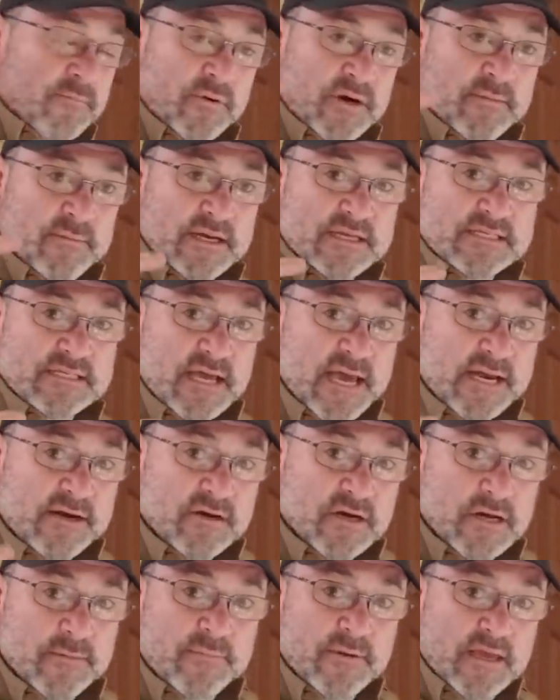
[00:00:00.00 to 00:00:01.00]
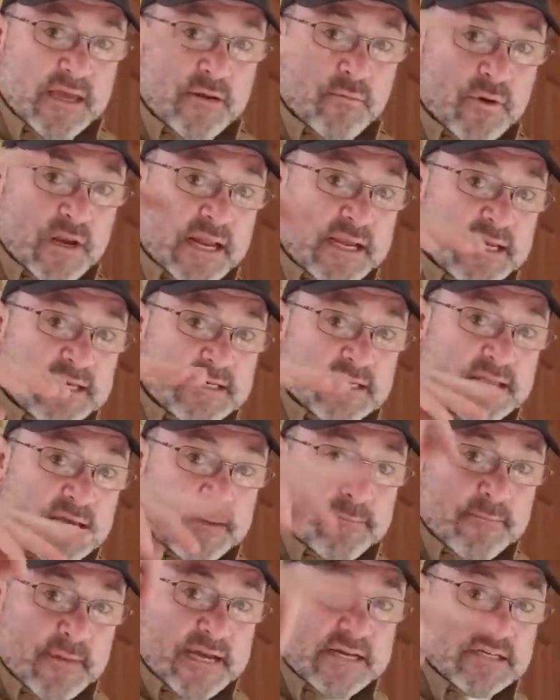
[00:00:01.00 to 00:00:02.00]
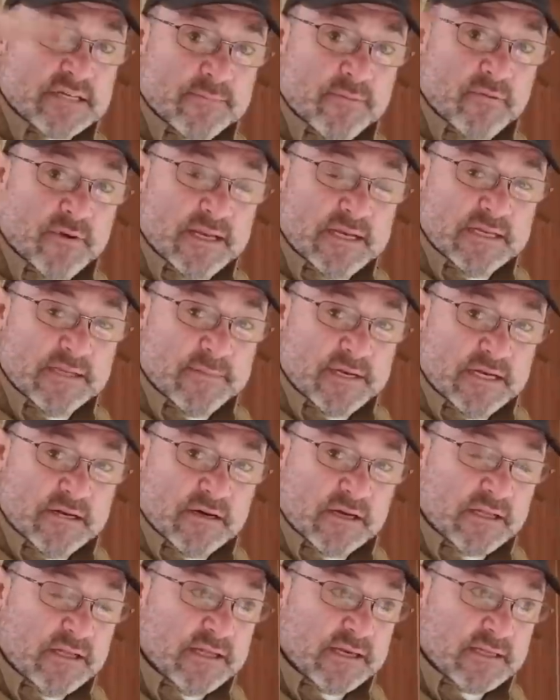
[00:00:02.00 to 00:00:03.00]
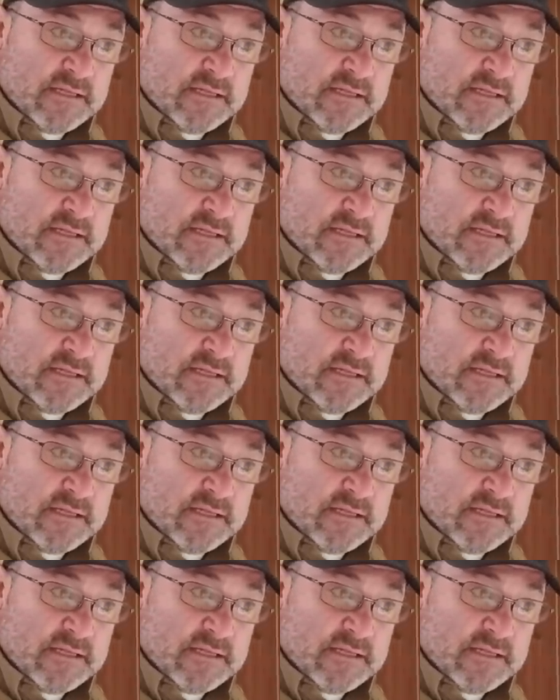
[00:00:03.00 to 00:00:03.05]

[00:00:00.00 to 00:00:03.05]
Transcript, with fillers: bring my slider up, and when I get to that magic point, I'm going to hear a click.